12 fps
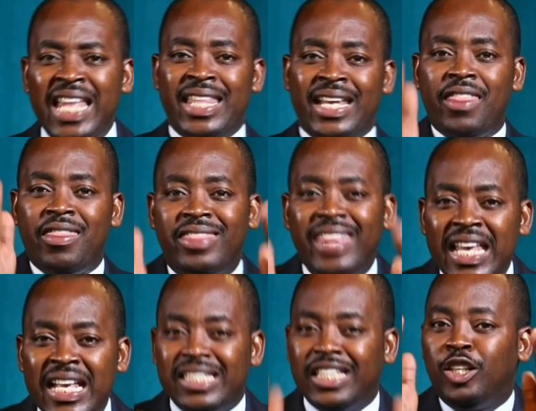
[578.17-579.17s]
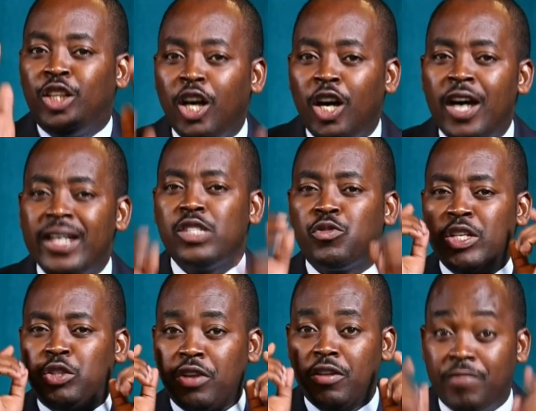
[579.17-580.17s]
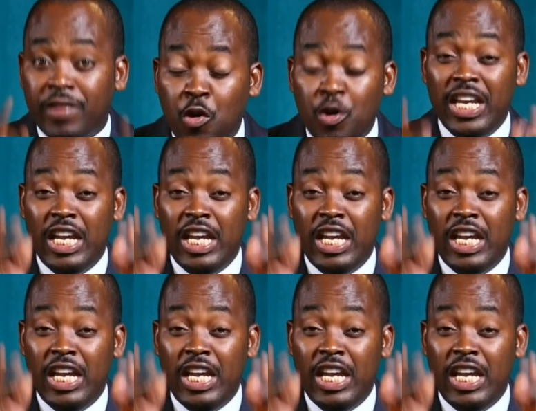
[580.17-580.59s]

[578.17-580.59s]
There are things God is going to reveal